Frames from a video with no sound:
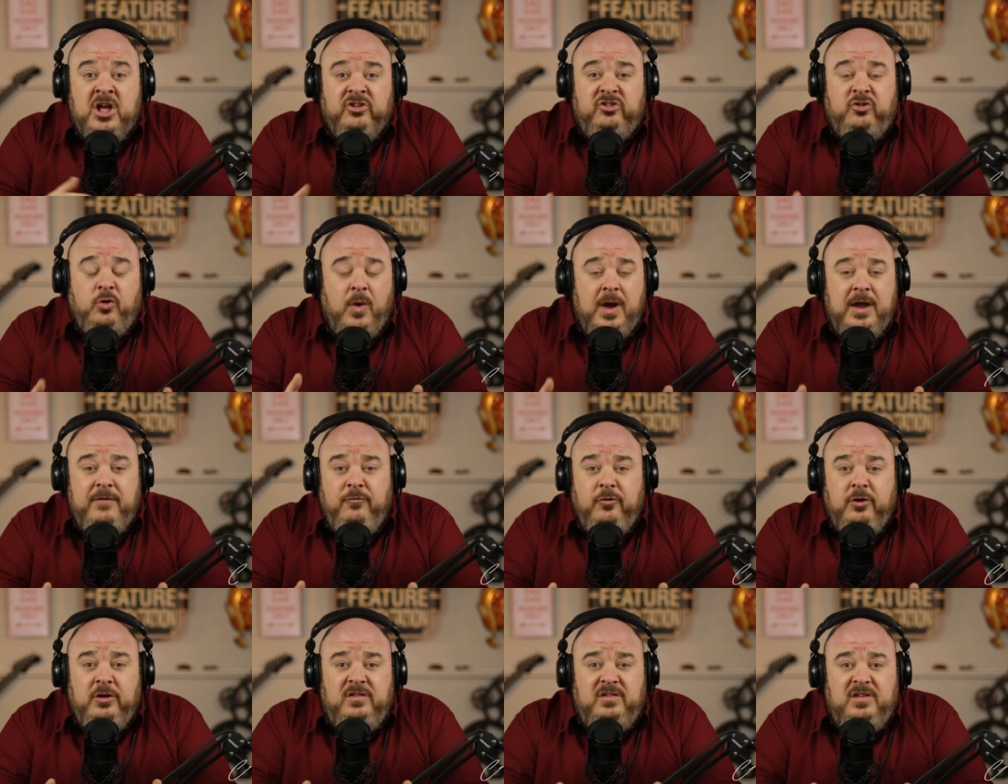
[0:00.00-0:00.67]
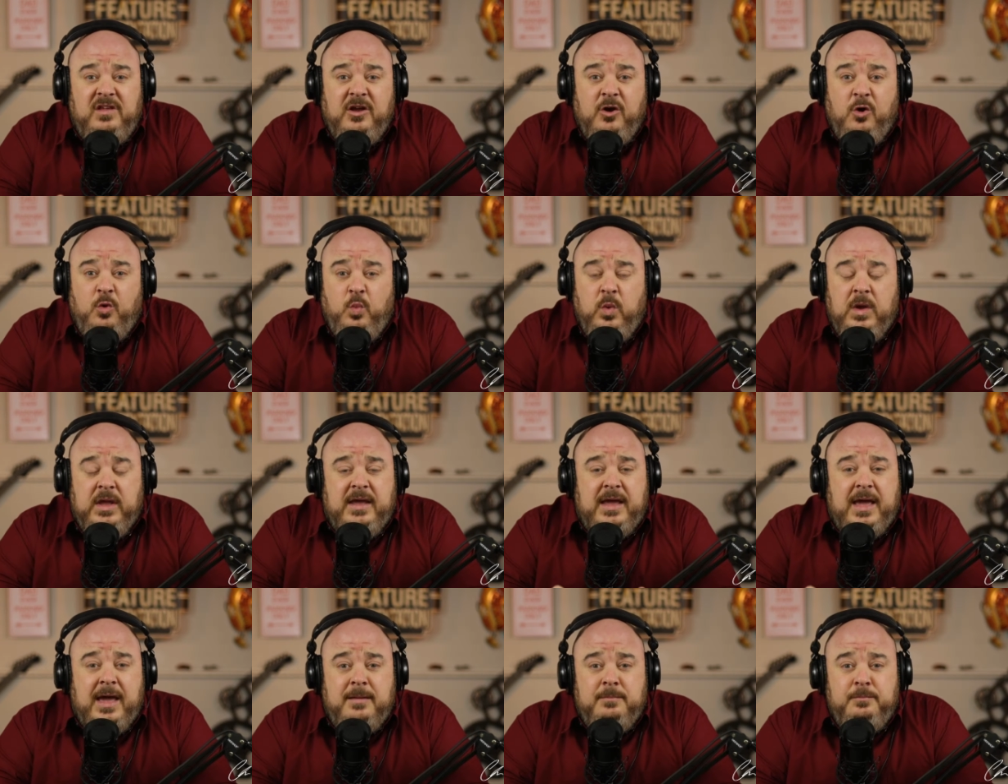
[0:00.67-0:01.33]
So every single
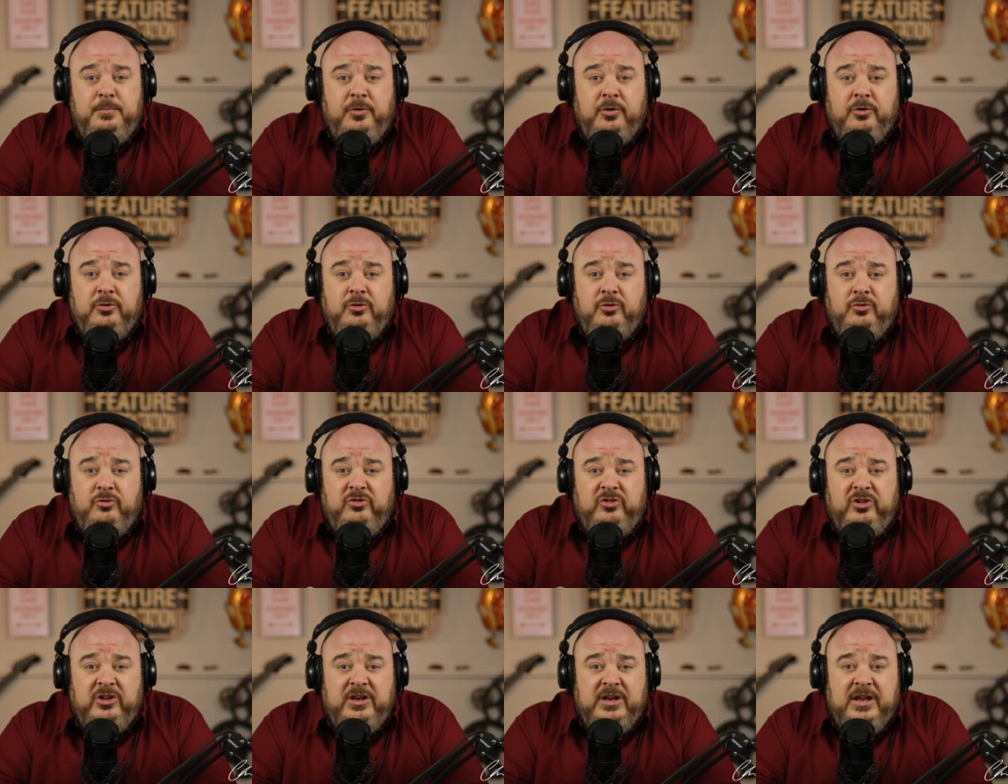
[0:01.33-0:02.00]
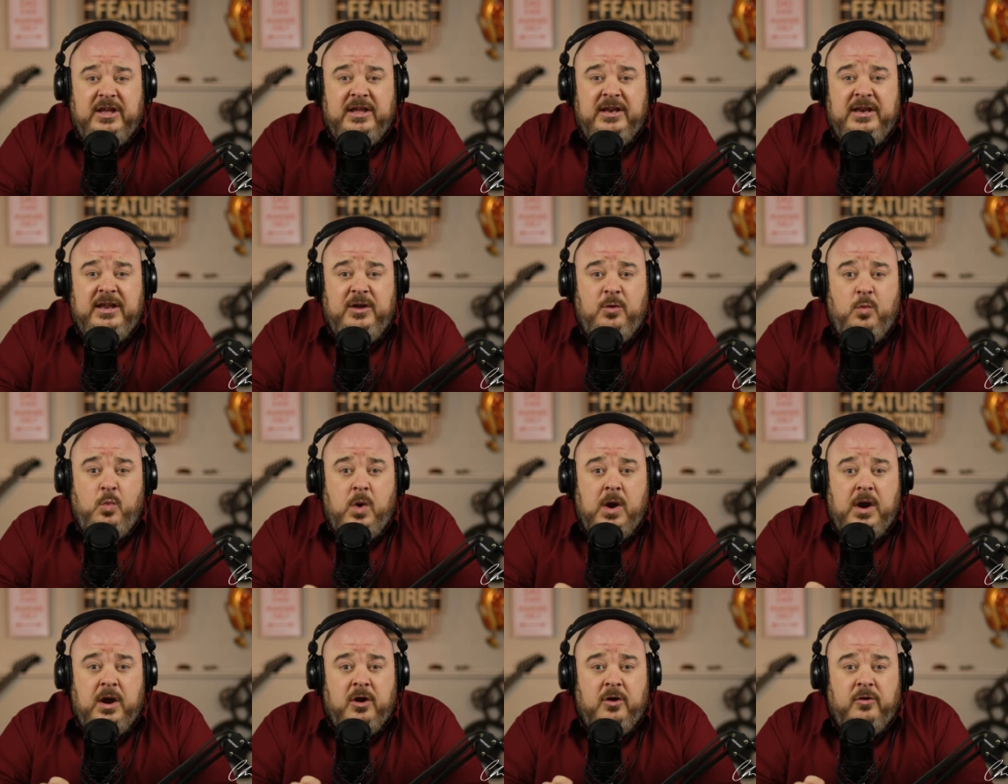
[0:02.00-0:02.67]
week, I'm producing
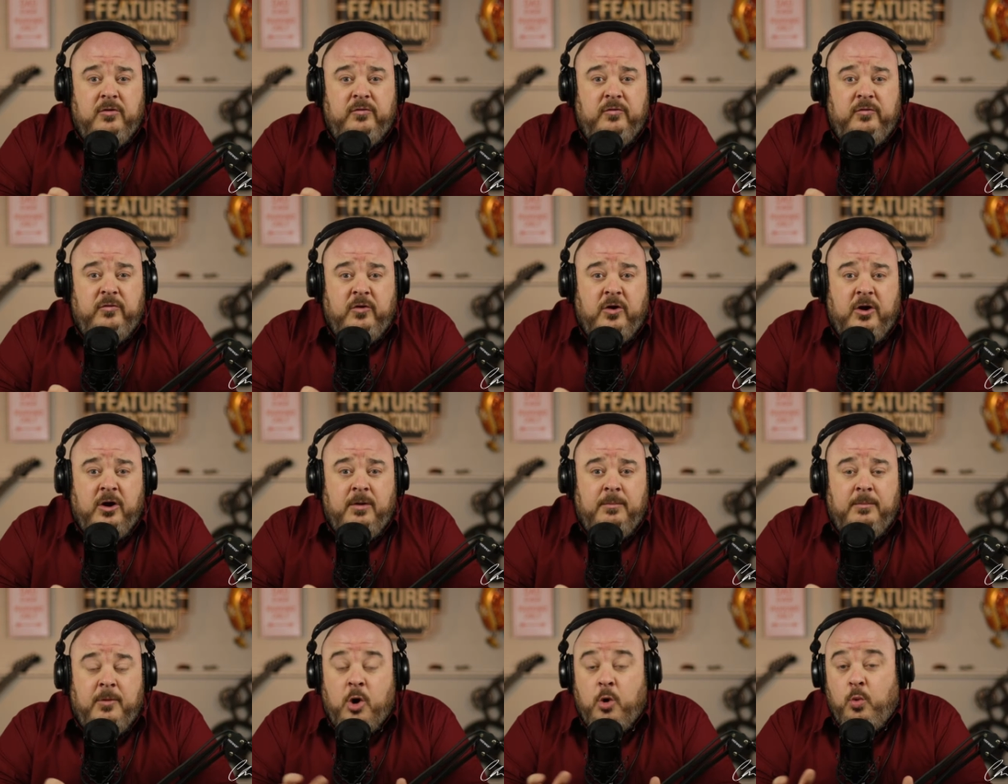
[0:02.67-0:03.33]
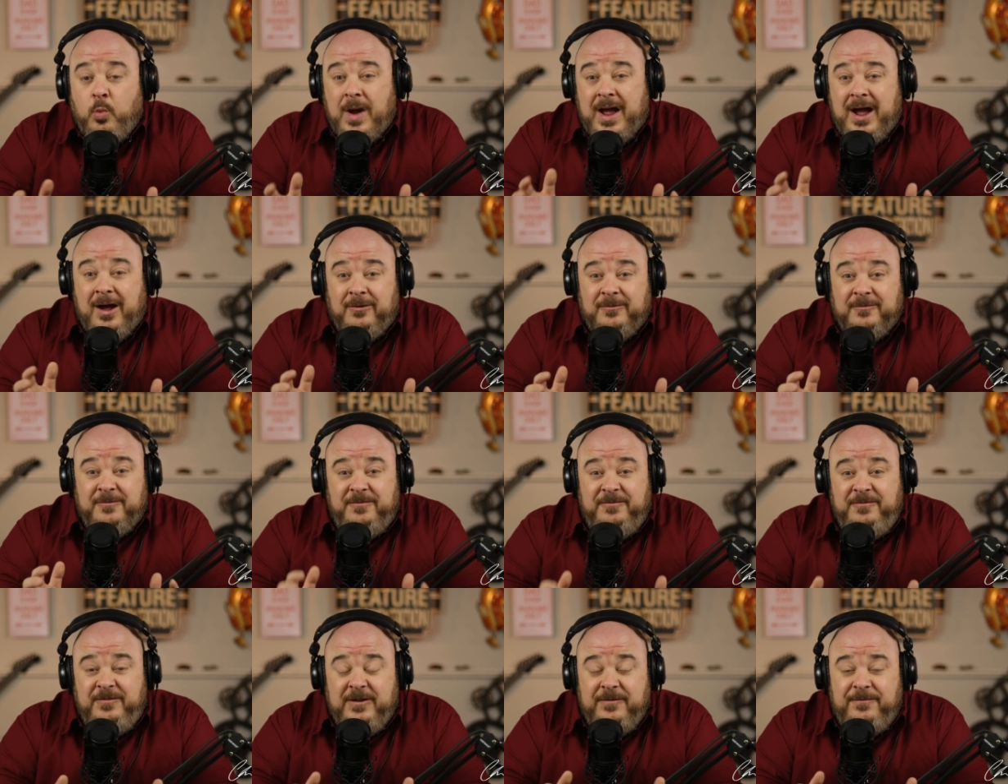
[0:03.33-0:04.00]
anywhere from
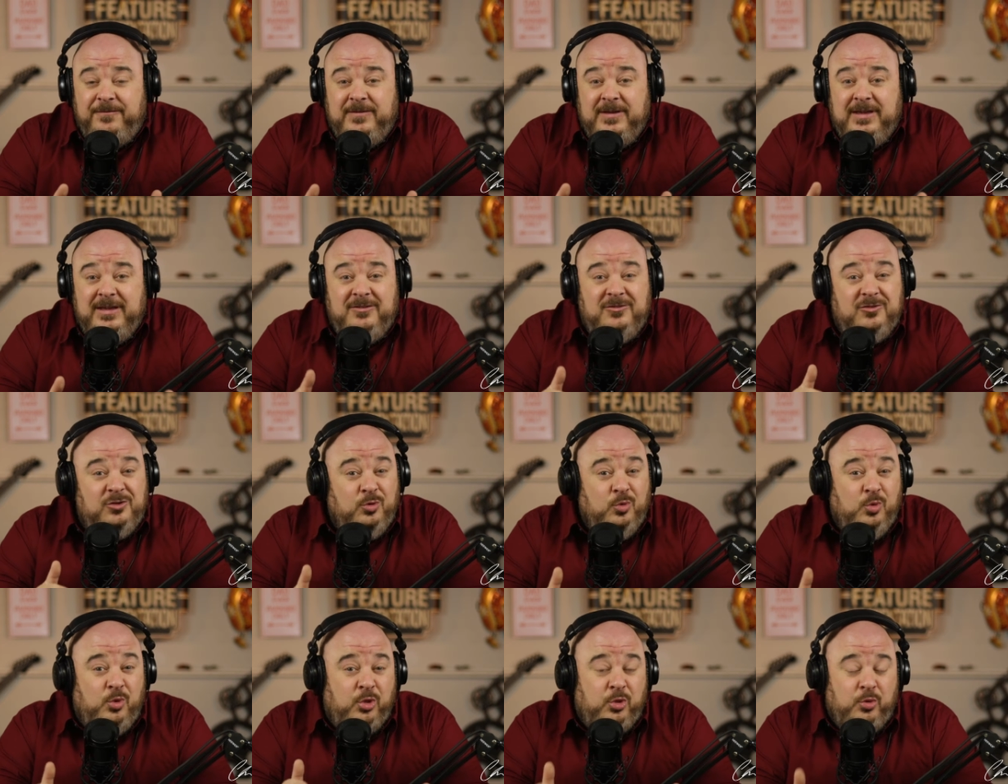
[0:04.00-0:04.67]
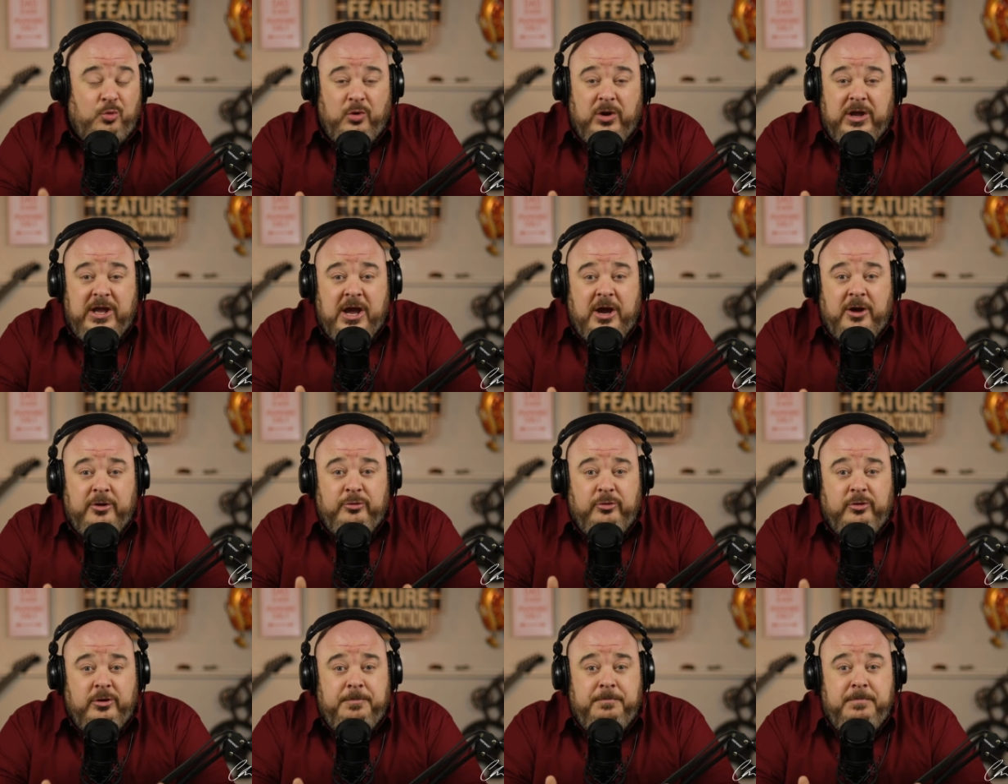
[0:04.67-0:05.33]
around 50 to
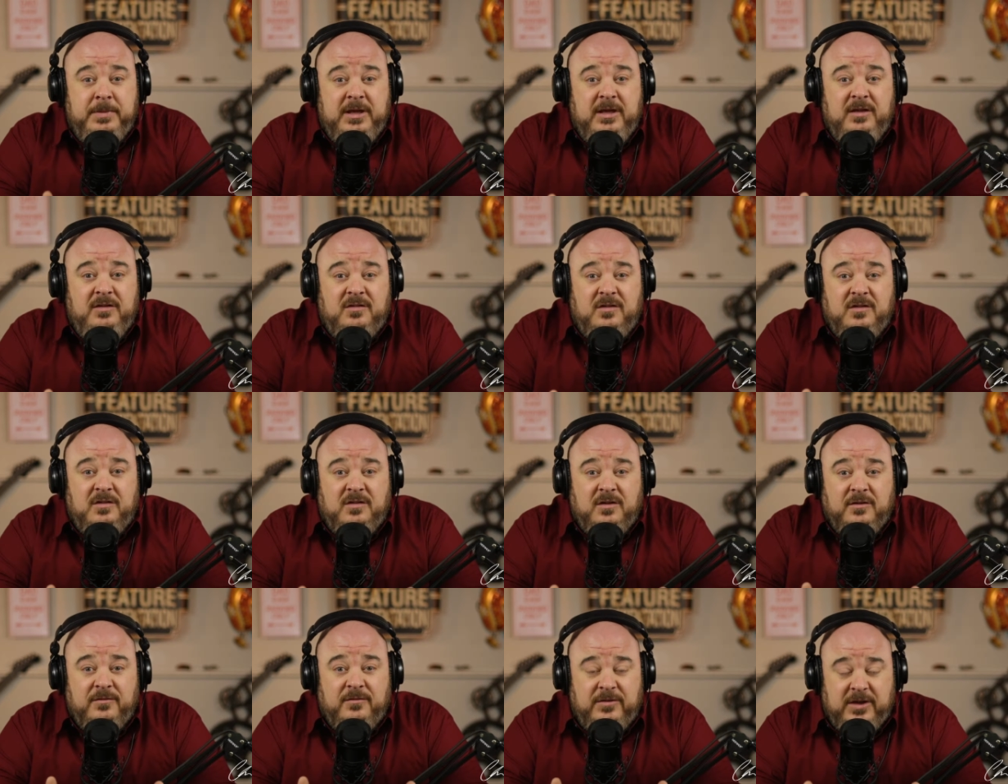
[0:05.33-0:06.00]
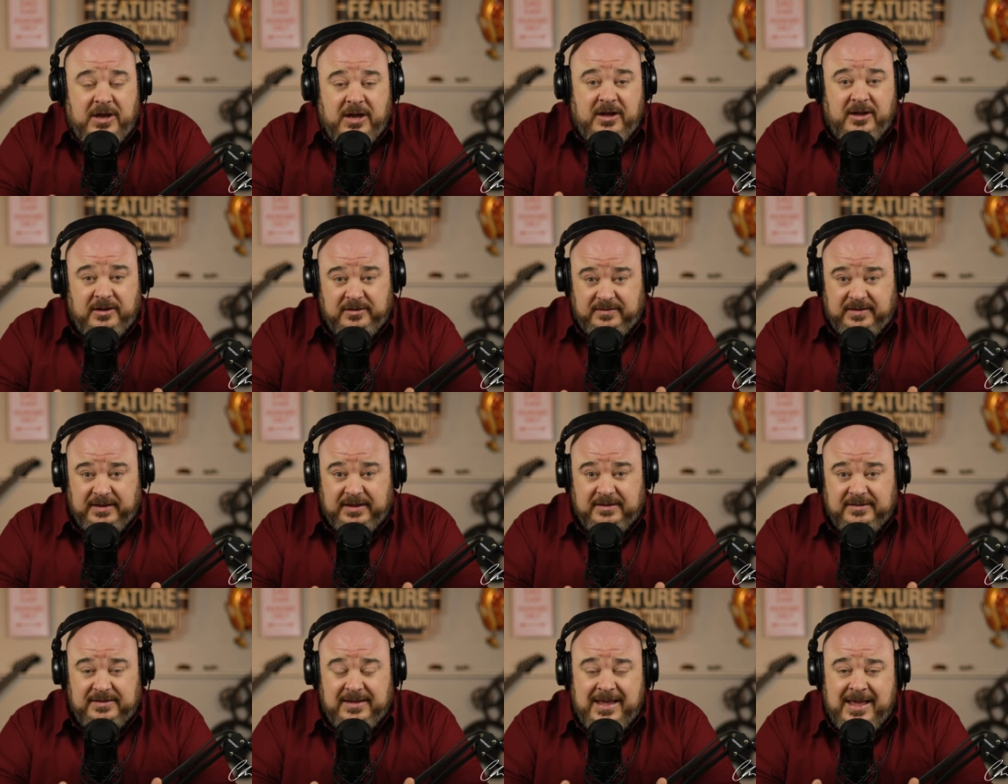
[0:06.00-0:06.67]
300 pieces of
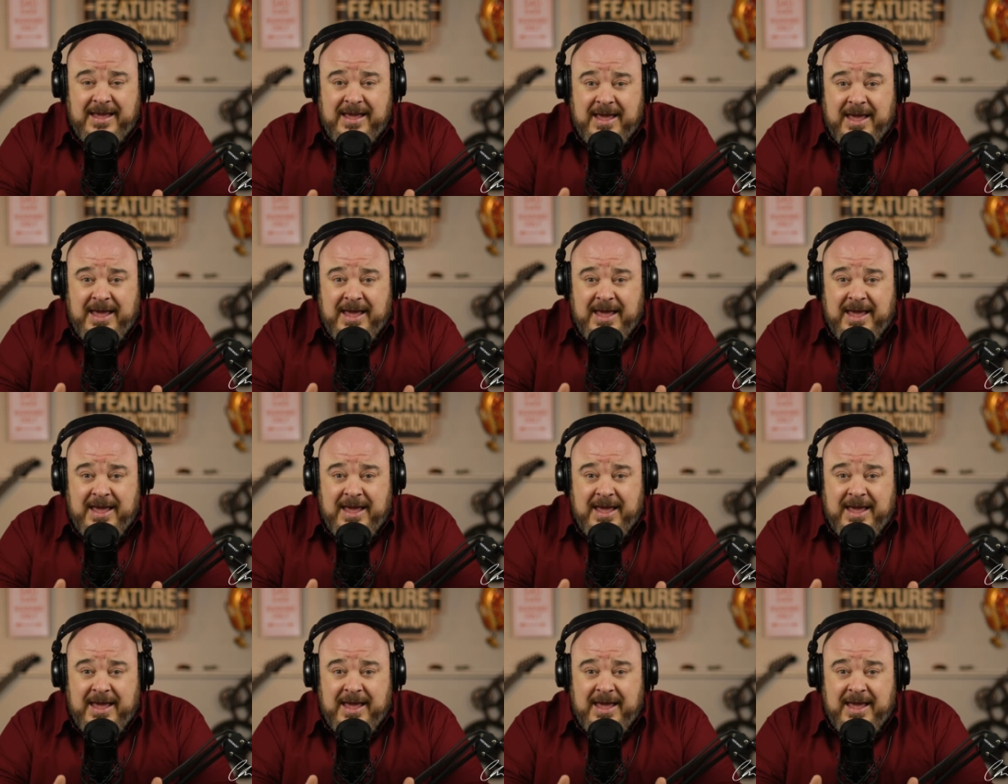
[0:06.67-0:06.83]
content.